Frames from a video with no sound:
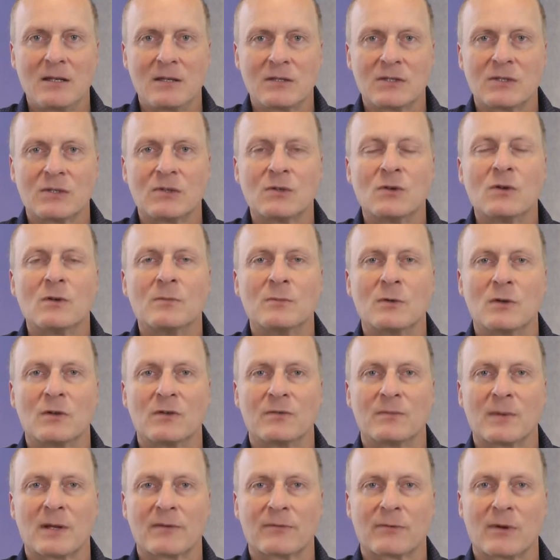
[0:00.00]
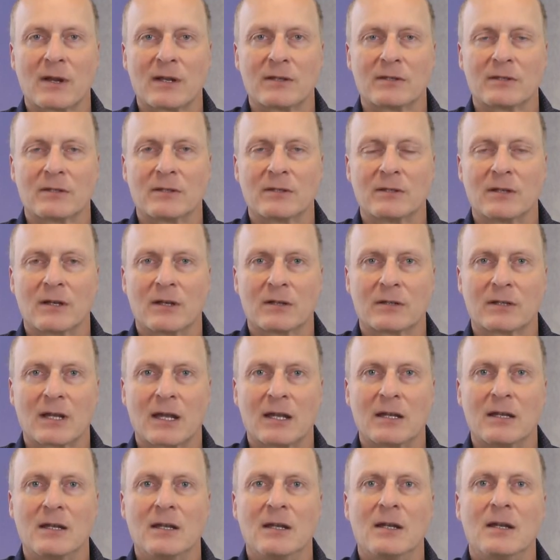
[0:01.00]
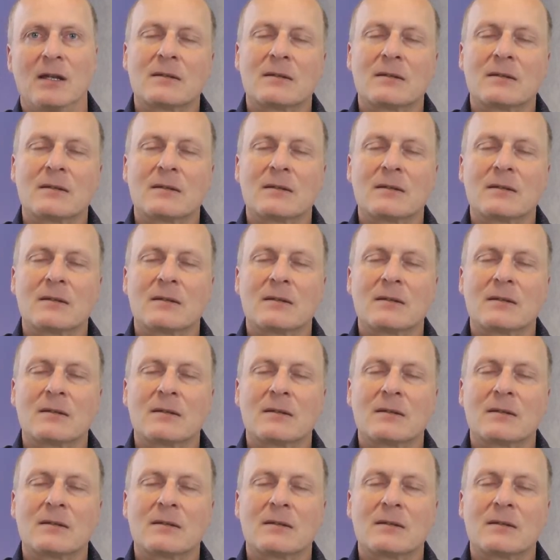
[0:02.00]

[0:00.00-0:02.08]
It's your move, my friend. Okay.